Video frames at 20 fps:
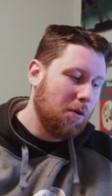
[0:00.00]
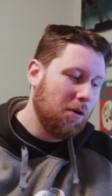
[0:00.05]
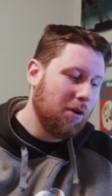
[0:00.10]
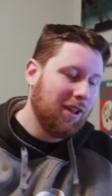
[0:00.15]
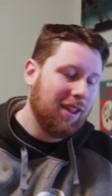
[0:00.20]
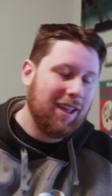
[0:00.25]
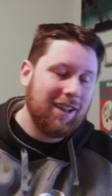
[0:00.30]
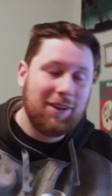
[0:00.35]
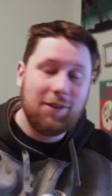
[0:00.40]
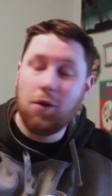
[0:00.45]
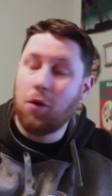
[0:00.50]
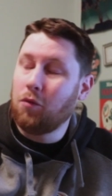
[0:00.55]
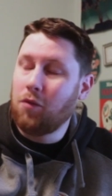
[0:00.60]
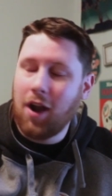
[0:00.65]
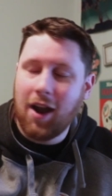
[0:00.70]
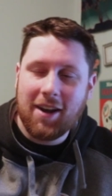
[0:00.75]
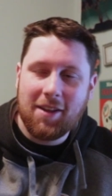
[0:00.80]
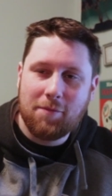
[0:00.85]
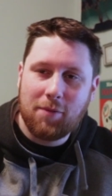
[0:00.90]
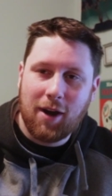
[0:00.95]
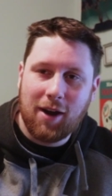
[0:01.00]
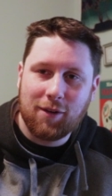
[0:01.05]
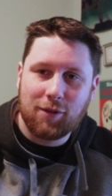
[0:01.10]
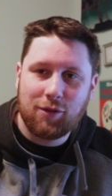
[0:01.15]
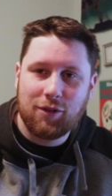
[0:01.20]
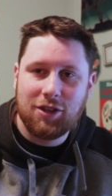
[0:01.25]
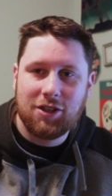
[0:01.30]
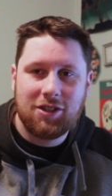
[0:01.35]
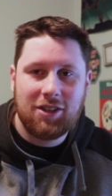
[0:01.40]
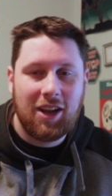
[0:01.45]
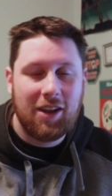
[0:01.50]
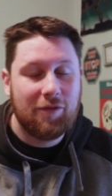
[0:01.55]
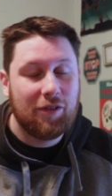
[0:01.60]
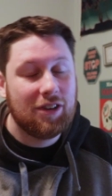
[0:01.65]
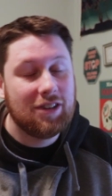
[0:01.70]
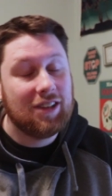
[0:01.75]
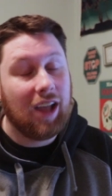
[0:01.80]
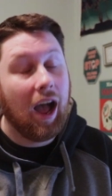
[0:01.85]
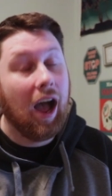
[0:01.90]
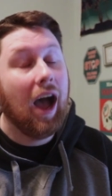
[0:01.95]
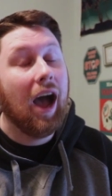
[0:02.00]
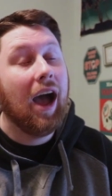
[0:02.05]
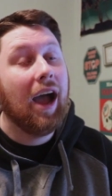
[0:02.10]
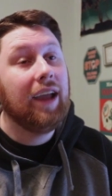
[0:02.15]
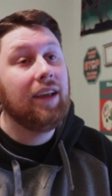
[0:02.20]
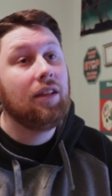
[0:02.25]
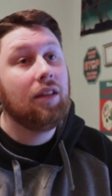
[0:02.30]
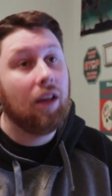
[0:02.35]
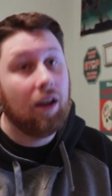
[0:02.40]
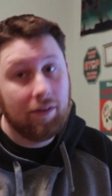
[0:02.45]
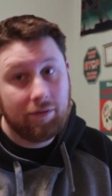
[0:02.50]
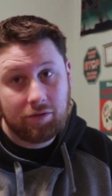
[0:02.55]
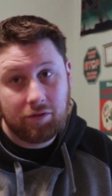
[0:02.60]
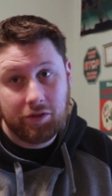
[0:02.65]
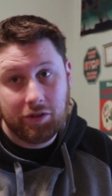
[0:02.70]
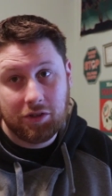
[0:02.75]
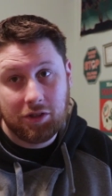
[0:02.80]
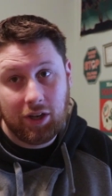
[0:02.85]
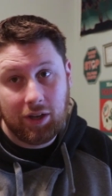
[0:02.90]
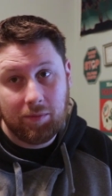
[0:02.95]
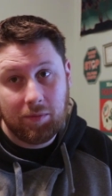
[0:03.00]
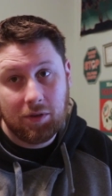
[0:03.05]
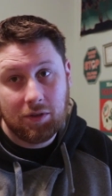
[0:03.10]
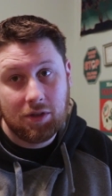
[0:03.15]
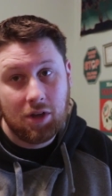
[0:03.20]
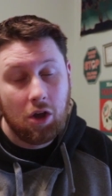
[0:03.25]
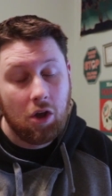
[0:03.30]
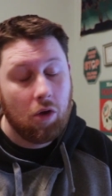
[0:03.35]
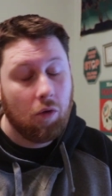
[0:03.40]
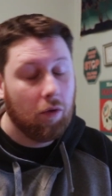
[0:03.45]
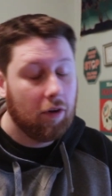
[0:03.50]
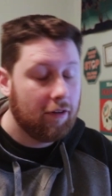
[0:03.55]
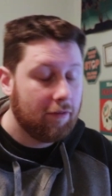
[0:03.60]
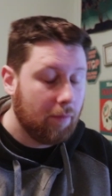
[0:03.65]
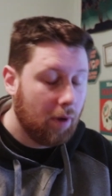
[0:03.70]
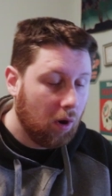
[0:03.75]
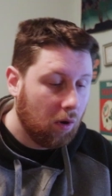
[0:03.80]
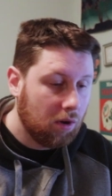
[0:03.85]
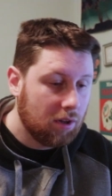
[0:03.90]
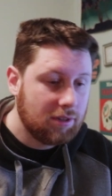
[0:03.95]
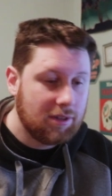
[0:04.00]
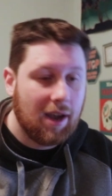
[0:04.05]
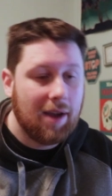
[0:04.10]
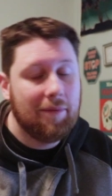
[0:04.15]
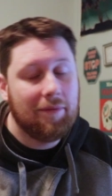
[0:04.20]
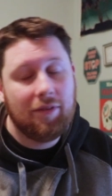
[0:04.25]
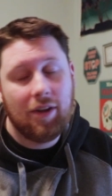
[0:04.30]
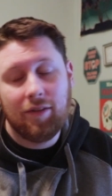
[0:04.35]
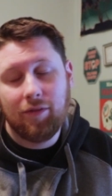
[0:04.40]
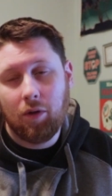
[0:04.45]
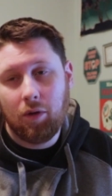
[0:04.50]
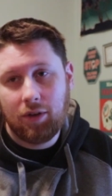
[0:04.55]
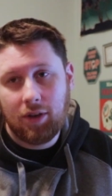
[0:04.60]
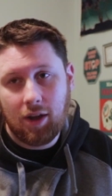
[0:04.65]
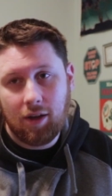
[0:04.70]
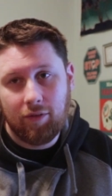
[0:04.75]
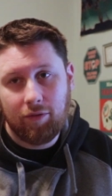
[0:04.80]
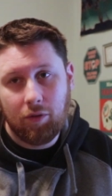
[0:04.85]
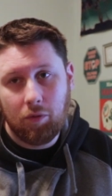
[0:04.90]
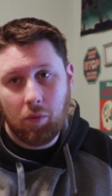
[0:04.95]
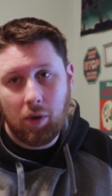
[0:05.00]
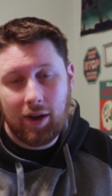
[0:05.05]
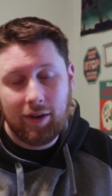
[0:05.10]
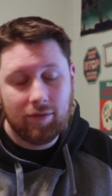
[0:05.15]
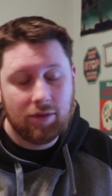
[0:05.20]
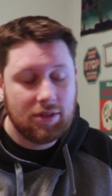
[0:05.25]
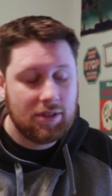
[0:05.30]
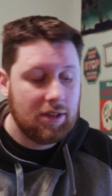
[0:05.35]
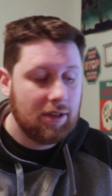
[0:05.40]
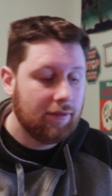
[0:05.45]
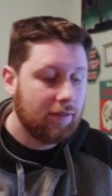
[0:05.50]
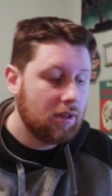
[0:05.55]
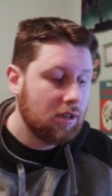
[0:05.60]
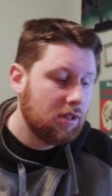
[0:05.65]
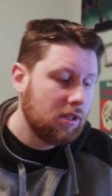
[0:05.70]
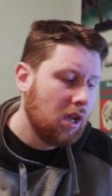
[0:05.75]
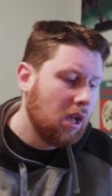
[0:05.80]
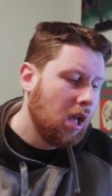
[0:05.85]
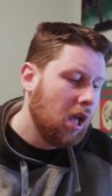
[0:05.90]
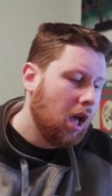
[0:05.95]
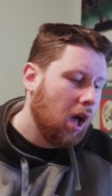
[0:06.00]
were like, no Ronnie Brown, Chris Chambers. I love Chris Chambers, one of my all-time favorite Dolphin wide receivers.